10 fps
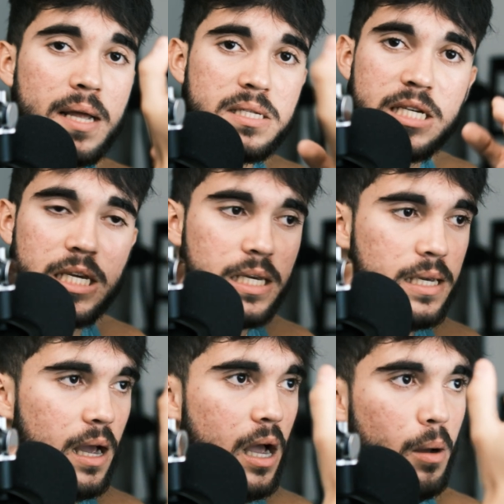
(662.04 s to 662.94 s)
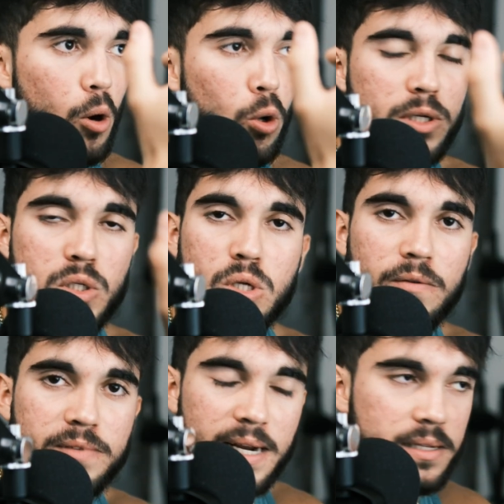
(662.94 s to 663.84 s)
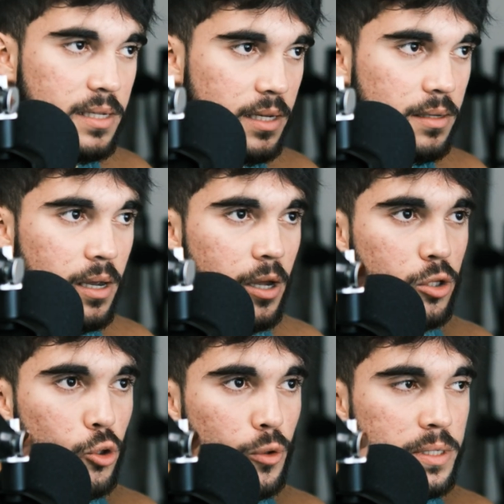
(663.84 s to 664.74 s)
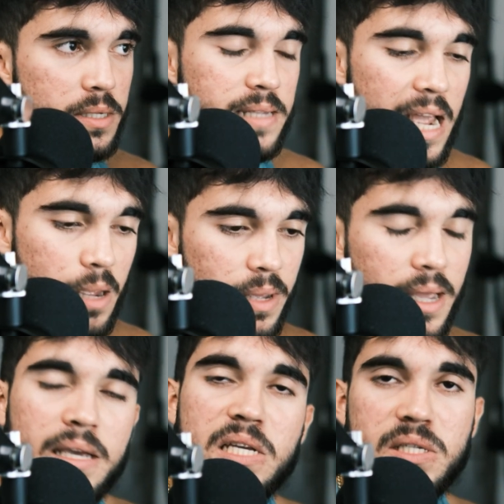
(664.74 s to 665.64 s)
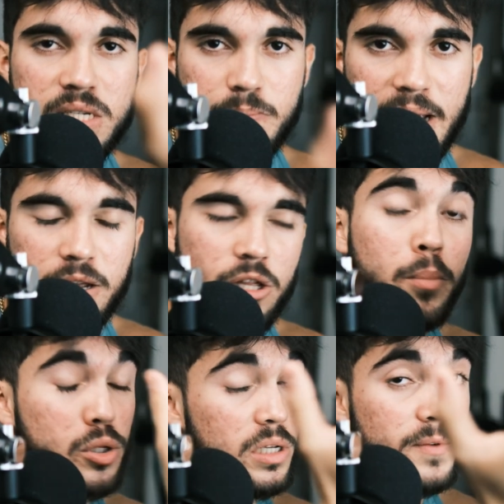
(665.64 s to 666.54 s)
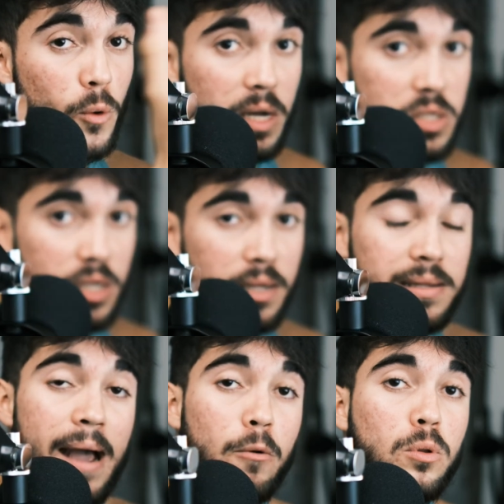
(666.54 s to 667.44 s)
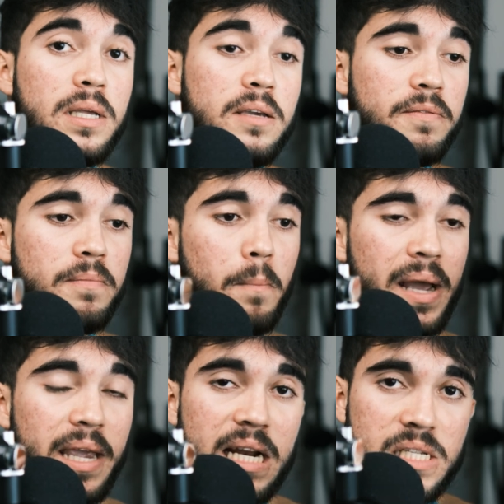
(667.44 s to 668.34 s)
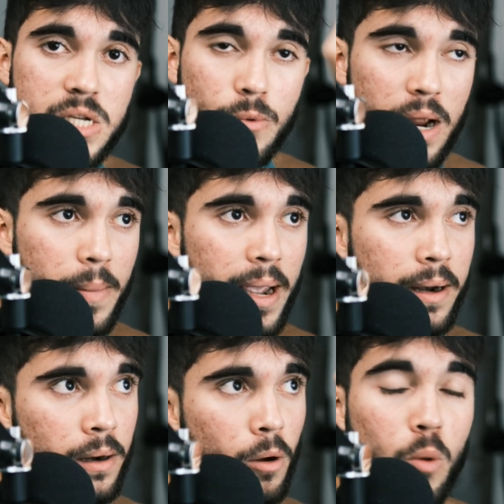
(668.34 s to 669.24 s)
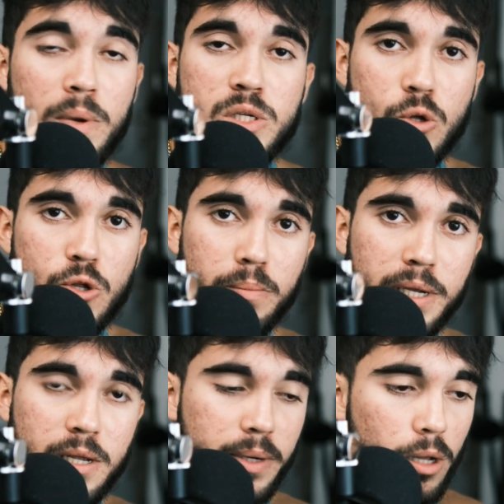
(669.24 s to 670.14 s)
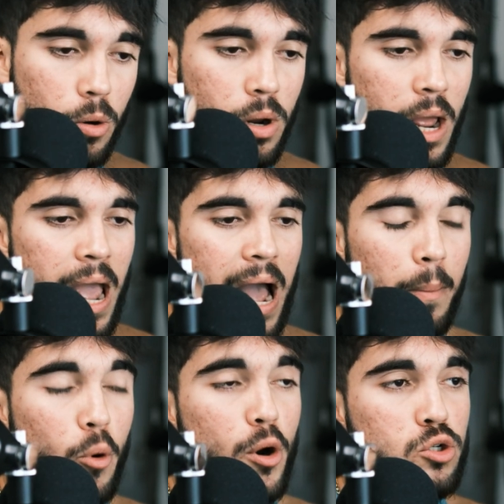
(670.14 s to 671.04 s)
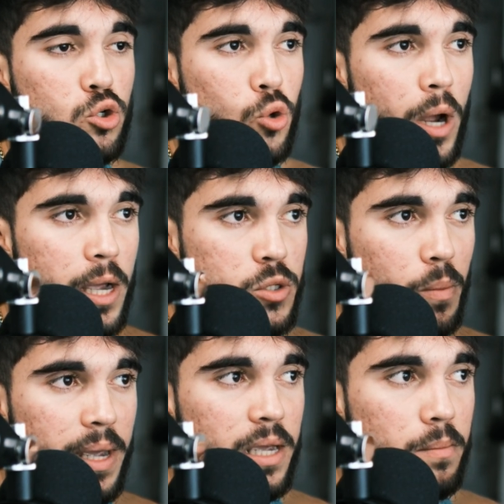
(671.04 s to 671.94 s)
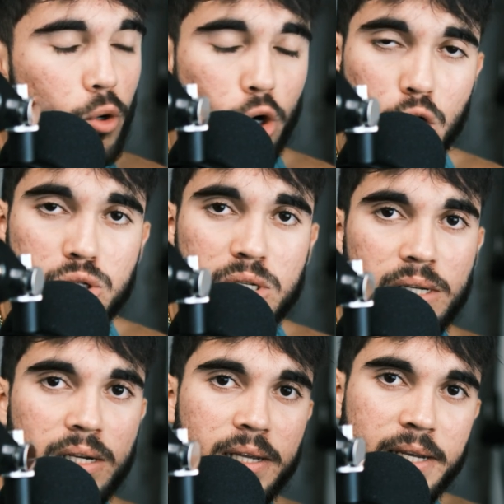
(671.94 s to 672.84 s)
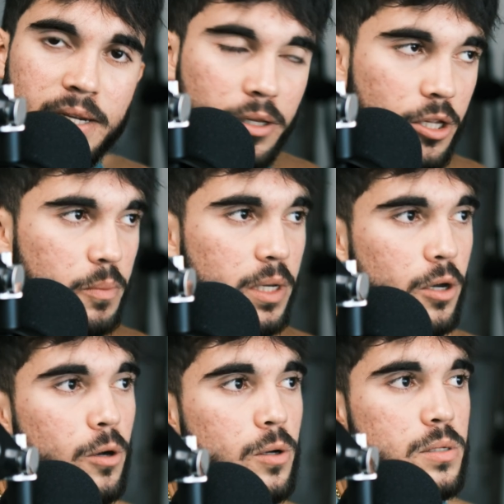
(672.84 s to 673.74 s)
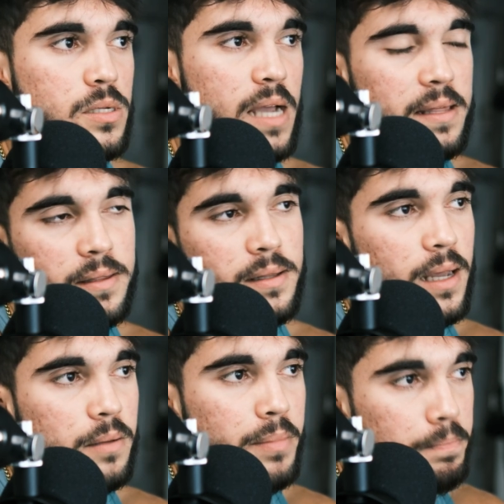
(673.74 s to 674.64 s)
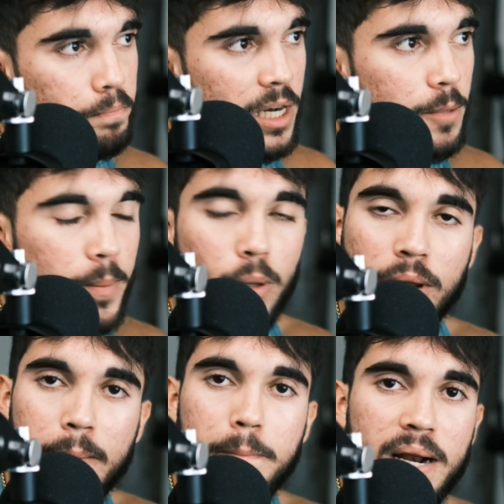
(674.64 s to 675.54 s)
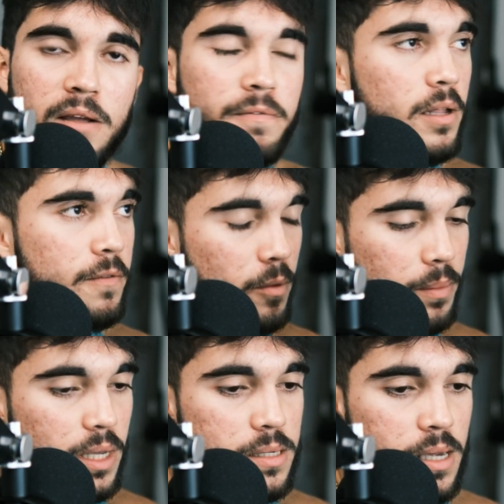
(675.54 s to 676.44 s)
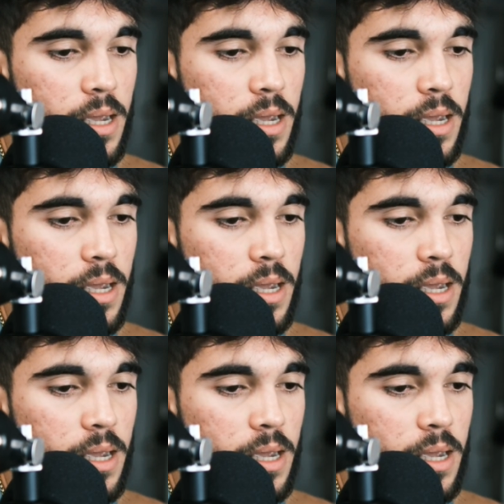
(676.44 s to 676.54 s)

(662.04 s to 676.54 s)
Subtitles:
see all the stuff that I did during this time, it's in Spanish, but if you want to see it, I will leave my Instagram and all my social media below. I'm going to try to make more content in English because I think that many people can benefit from this.